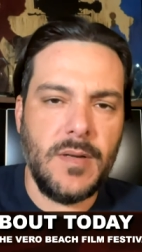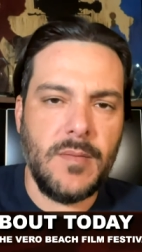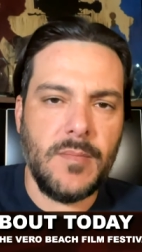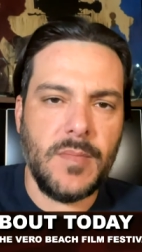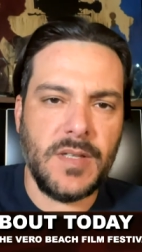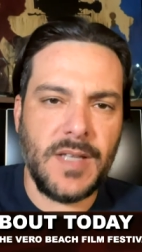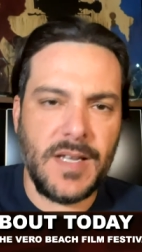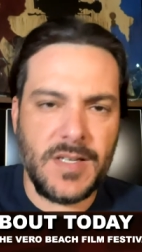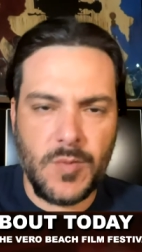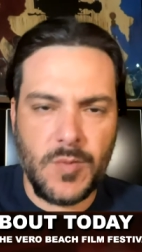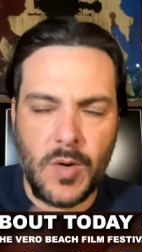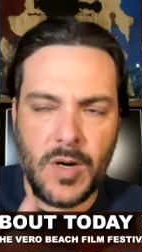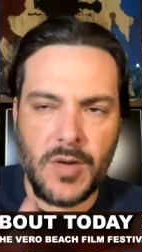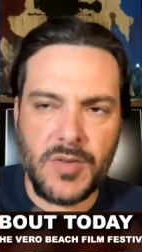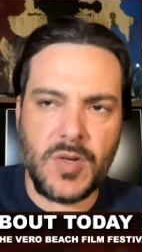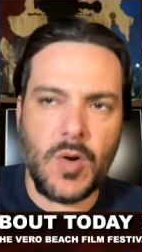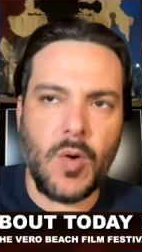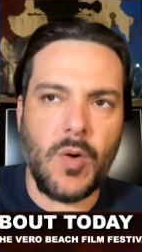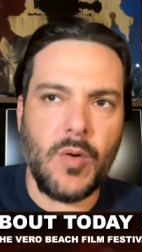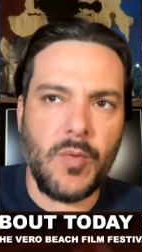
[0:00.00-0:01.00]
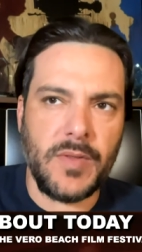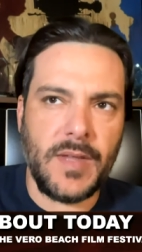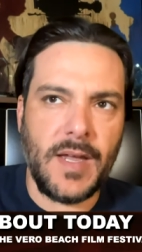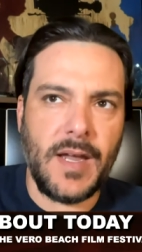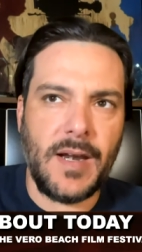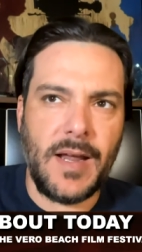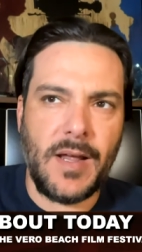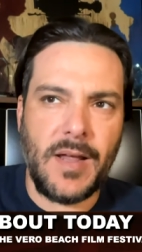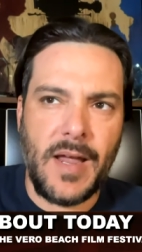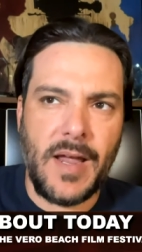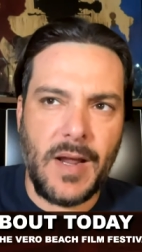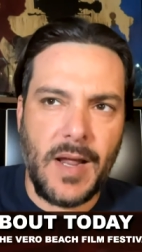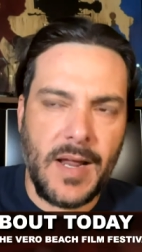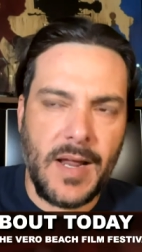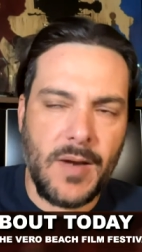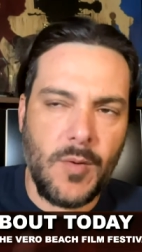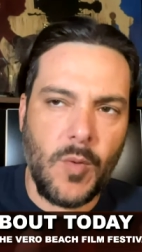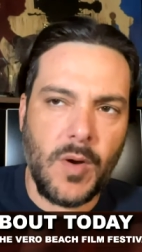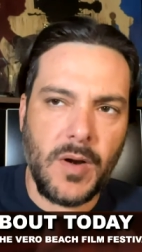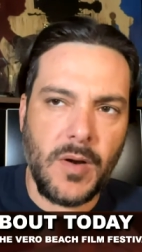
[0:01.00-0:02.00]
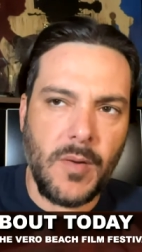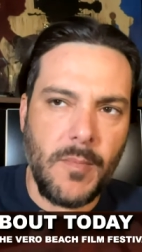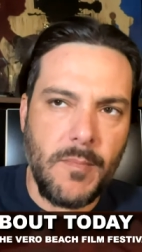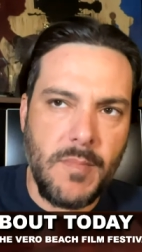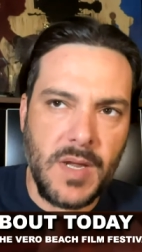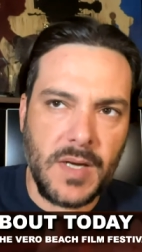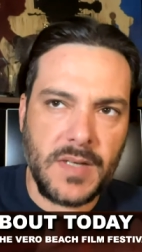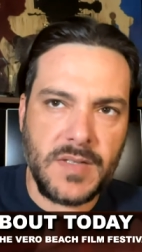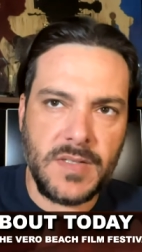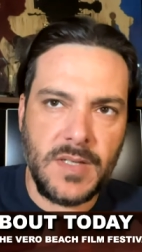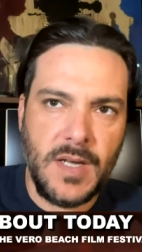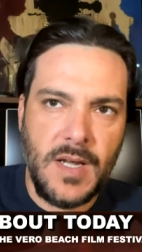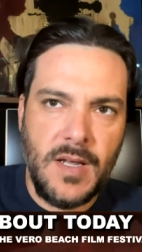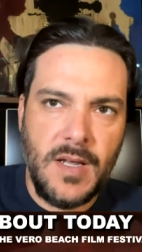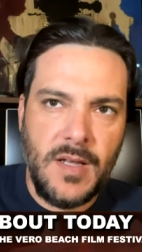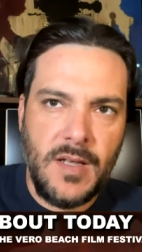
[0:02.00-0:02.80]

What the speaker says: But that's where I was going with that. I kind of wanted to mix